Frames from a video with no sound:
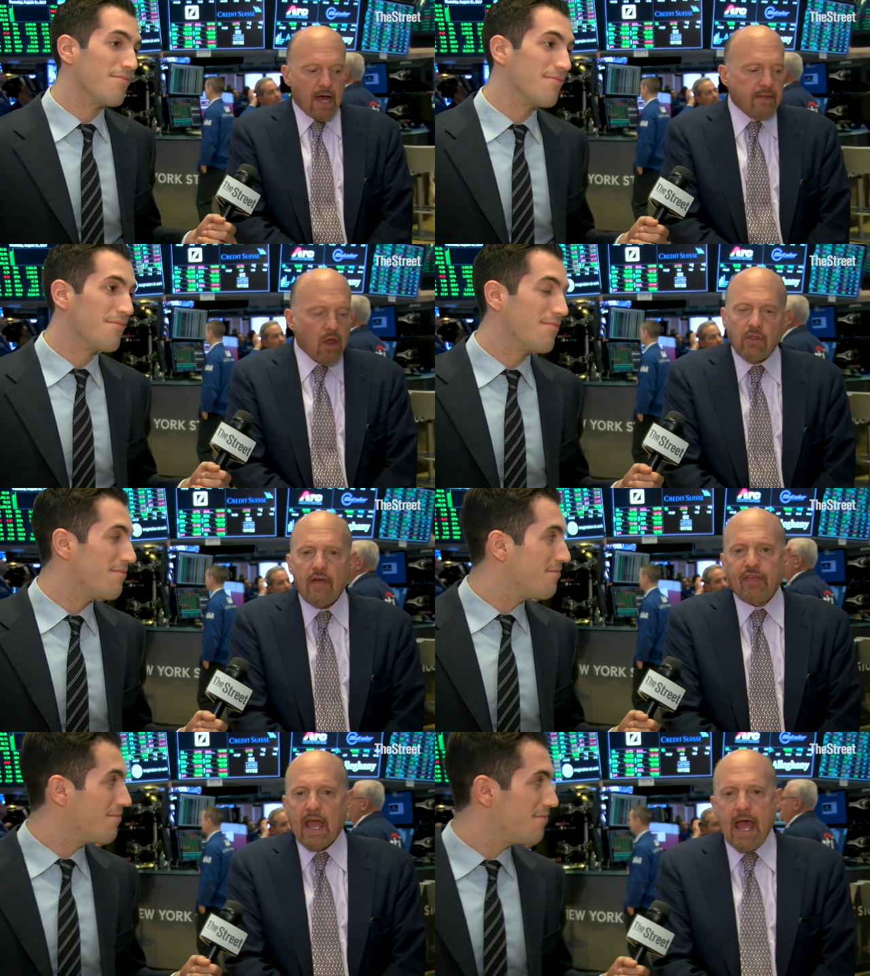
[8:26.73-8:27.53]
Speaker 1: I, no,
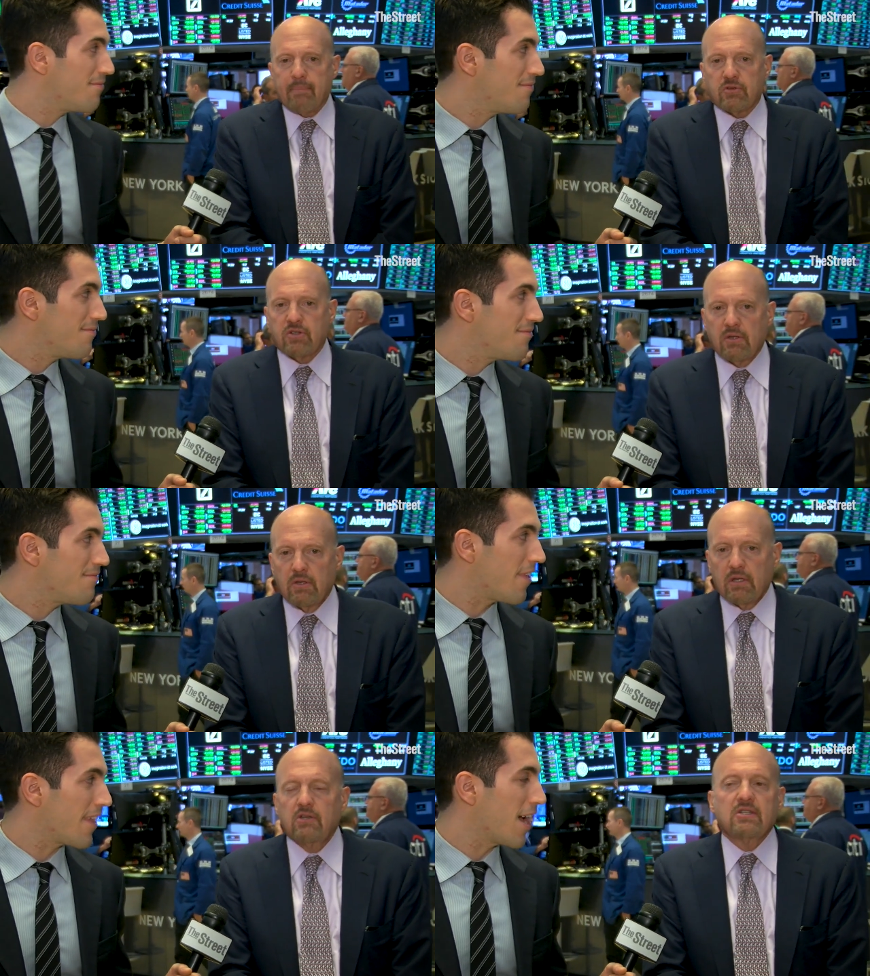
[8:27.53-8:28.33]
nothing happens
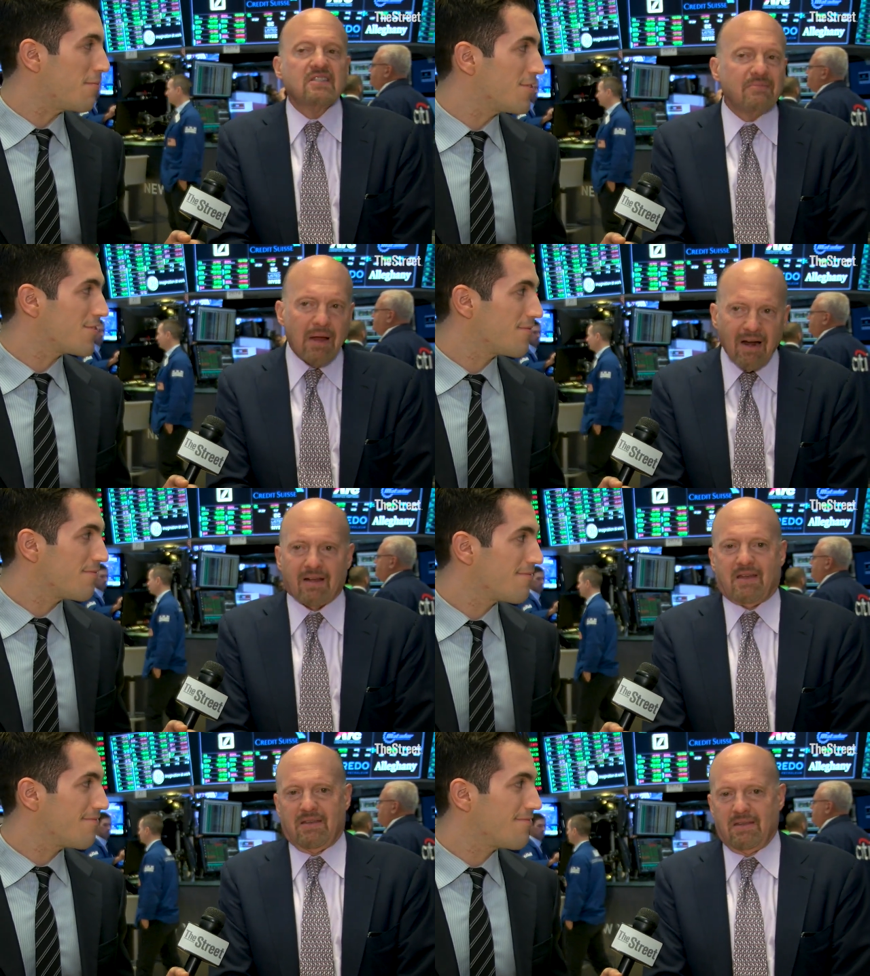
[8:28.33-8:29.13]
because it's
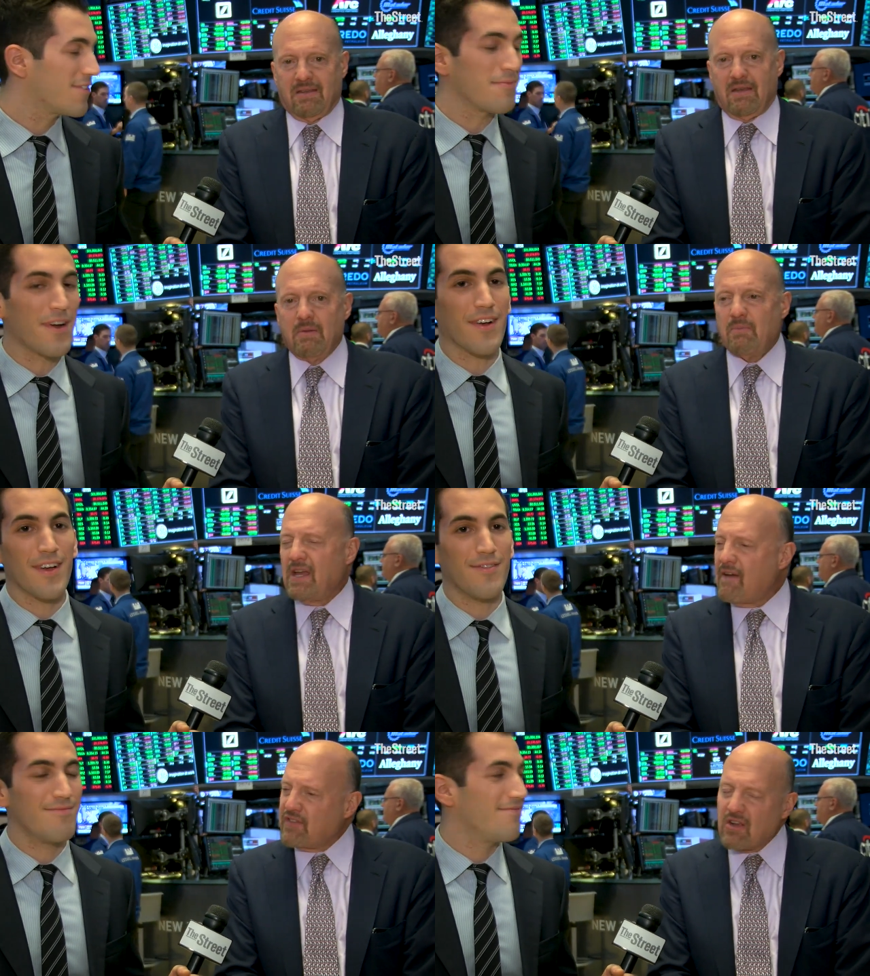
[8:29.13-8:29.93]
America. it's America. I mean,
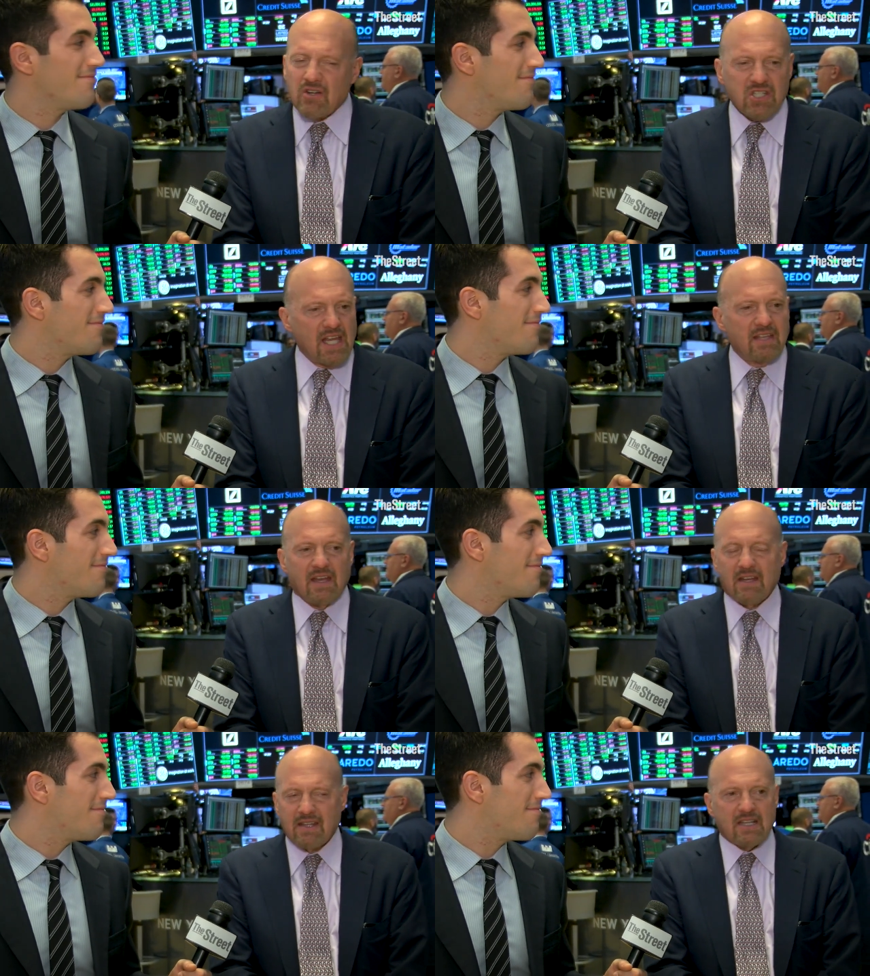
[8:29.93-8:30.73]
we have to understand
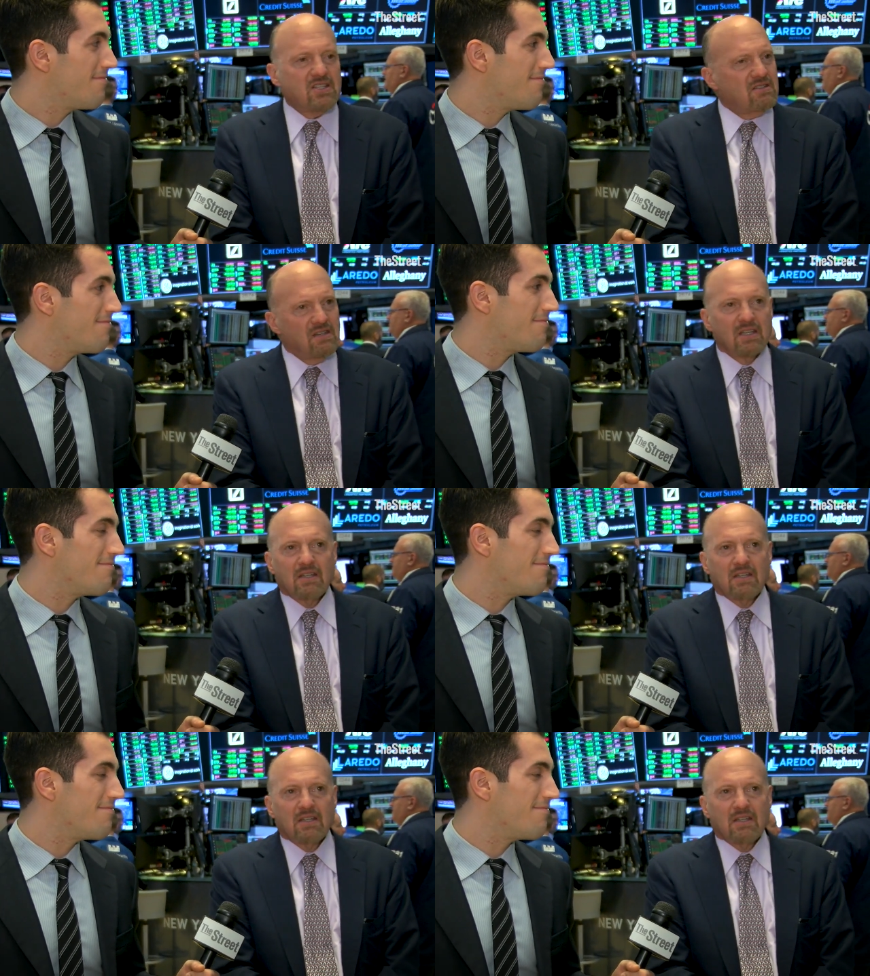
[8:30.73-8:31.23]
that. That's